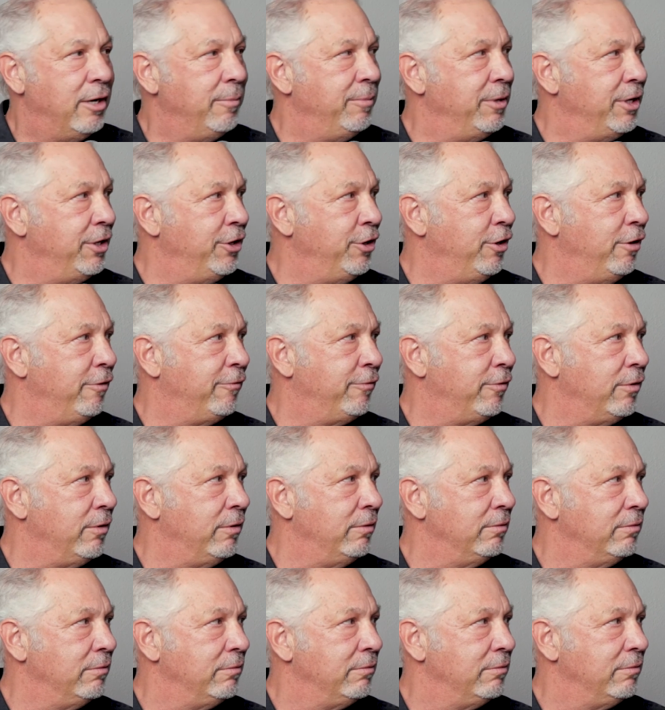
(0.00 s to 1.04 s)
up being there
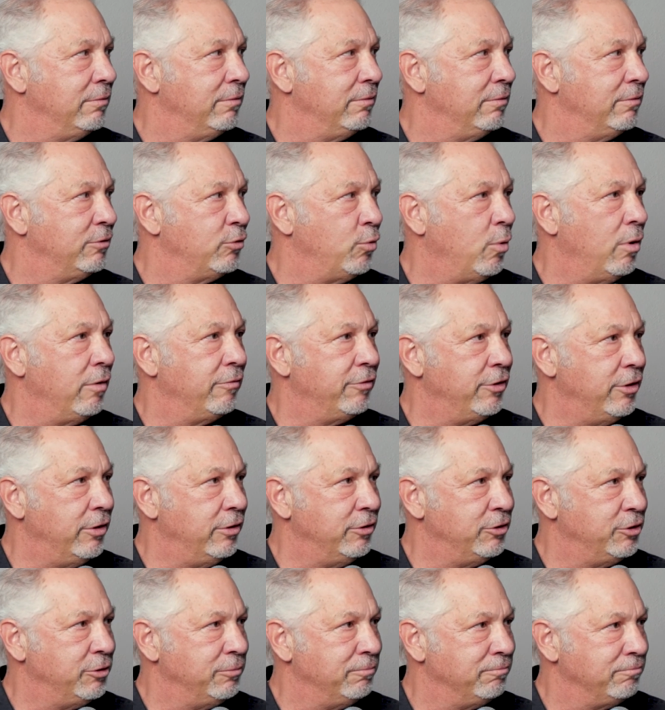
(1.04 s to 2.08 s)
for 12
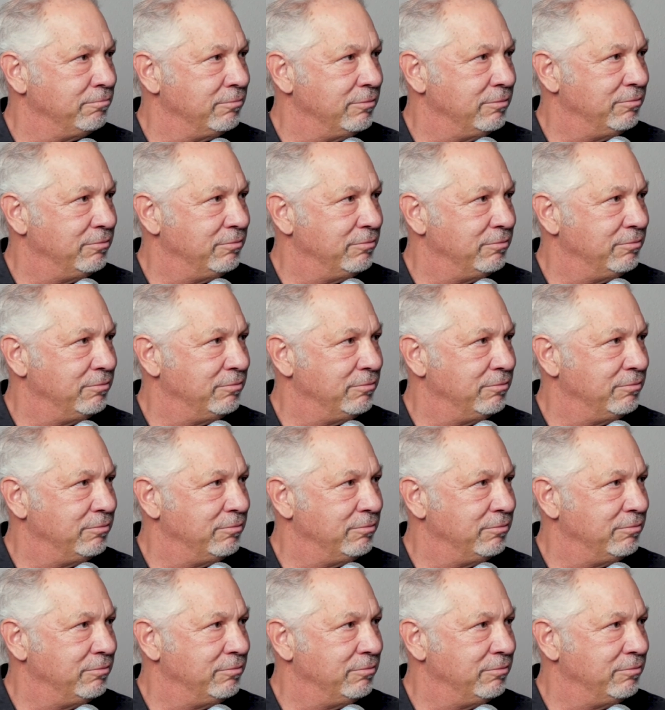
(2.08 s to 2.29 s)
years.